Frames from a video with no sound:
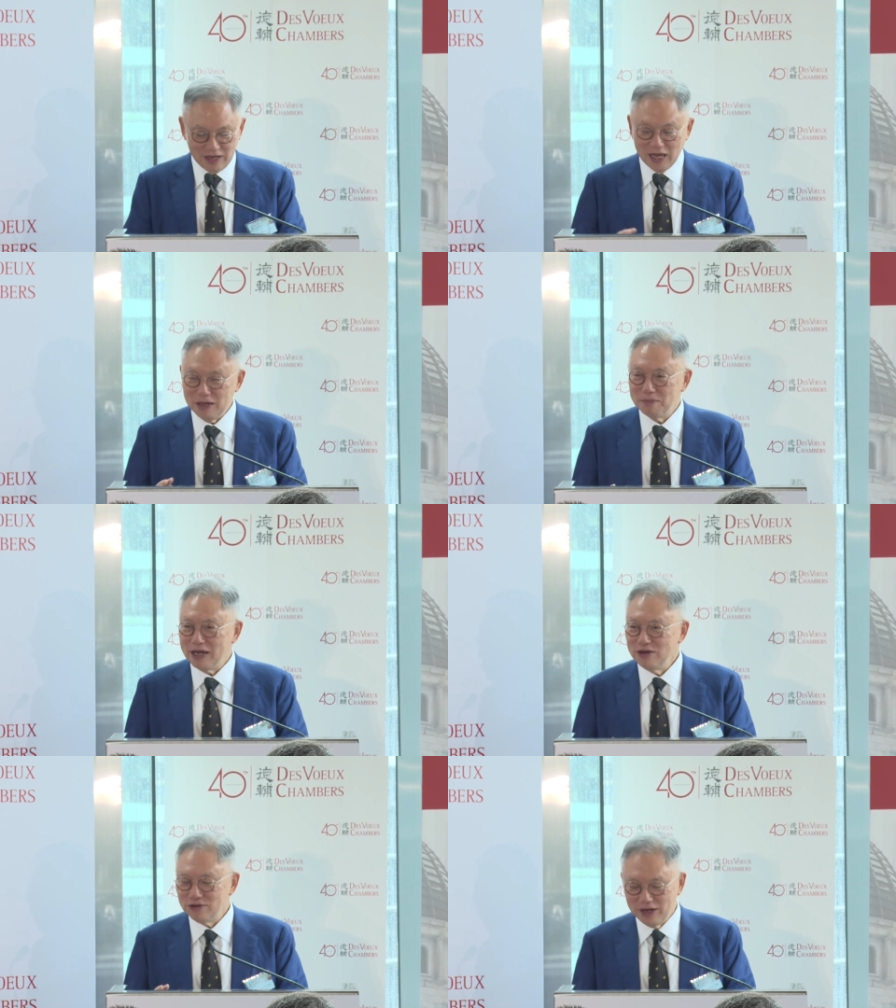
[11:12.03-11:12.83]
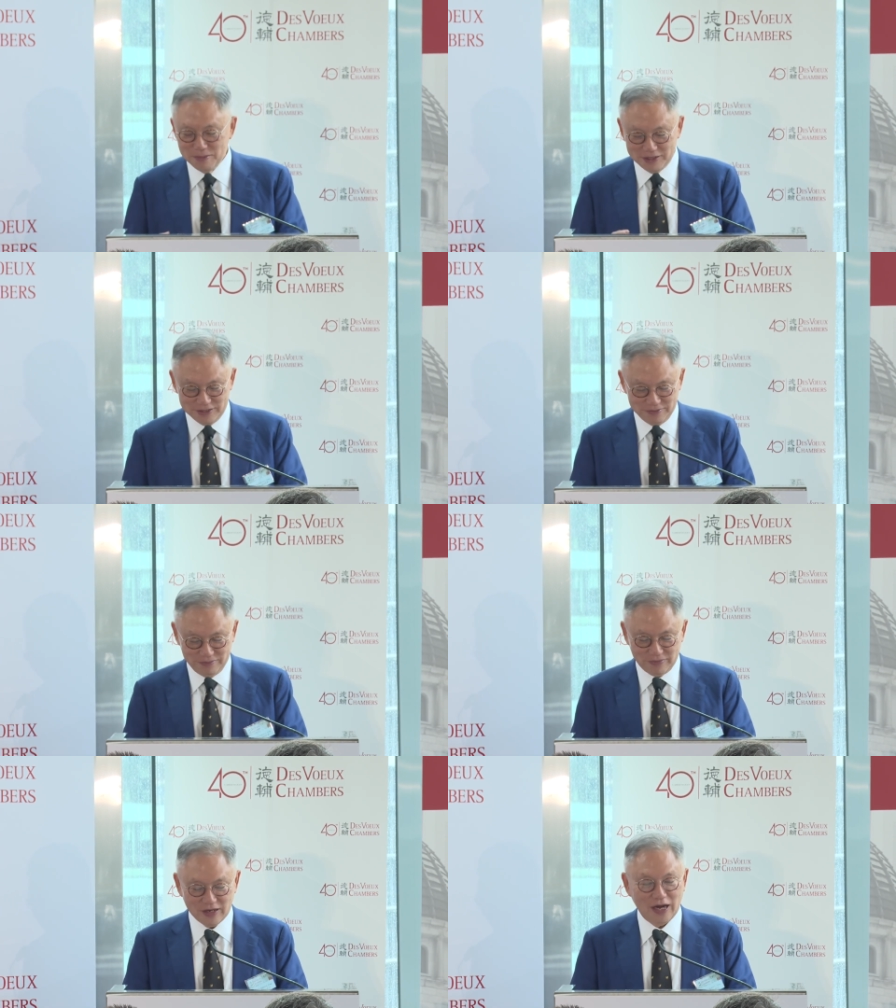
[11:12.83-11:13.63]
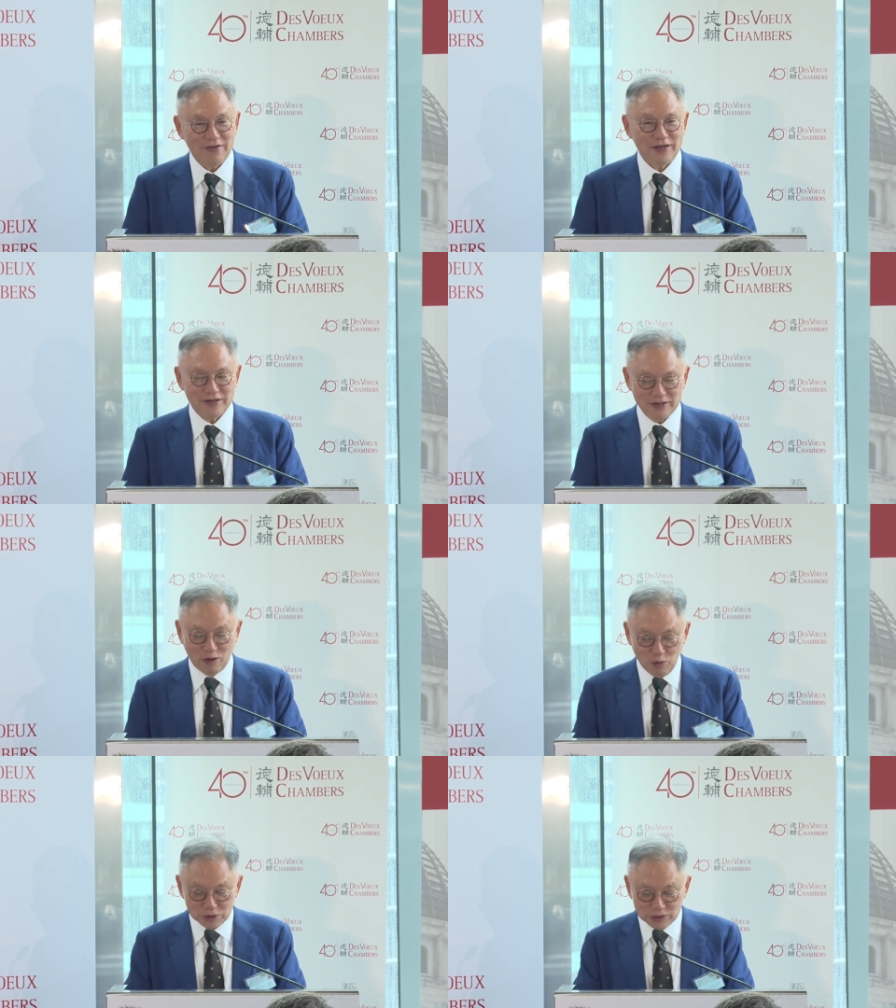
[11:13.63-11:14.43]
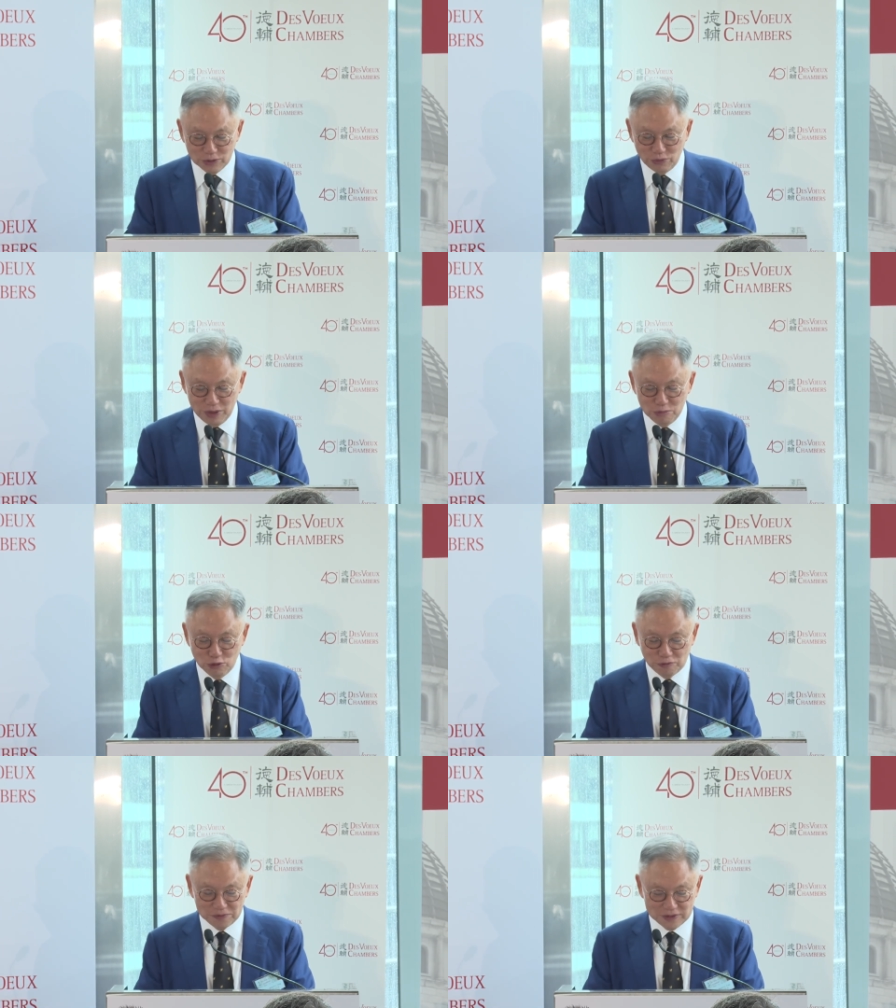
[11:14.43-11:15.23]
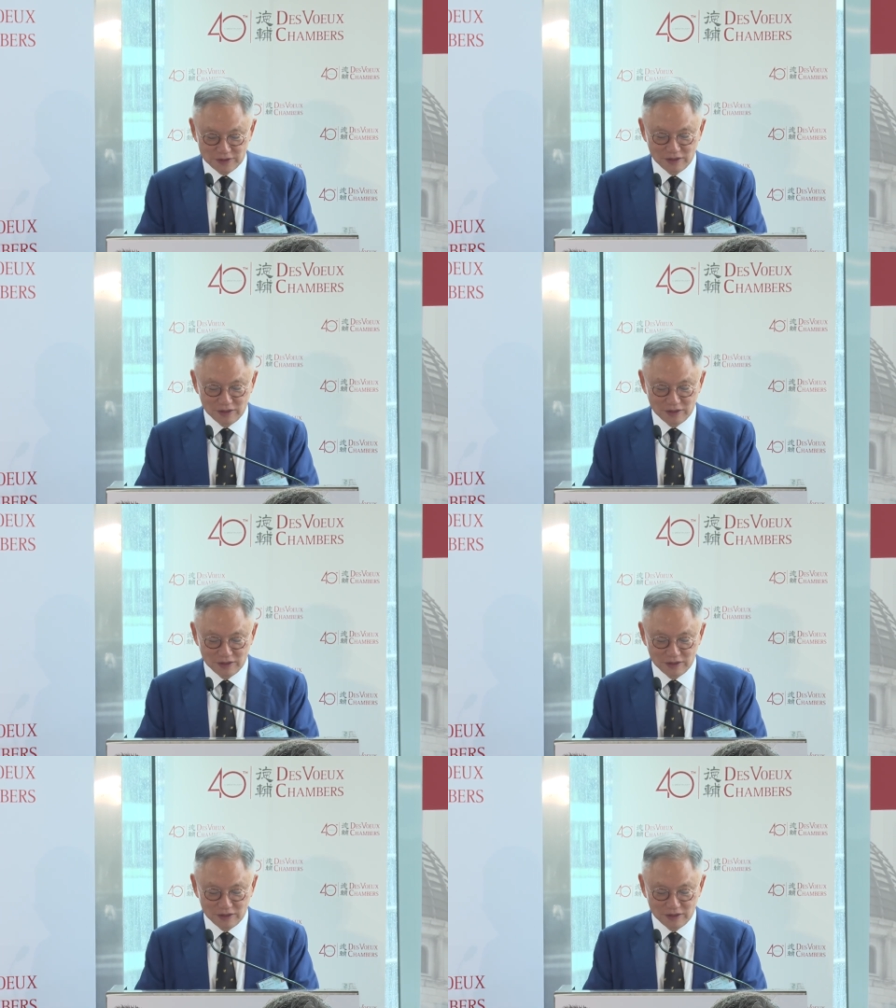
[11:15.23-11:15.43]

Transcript: A page limit, I think, also removes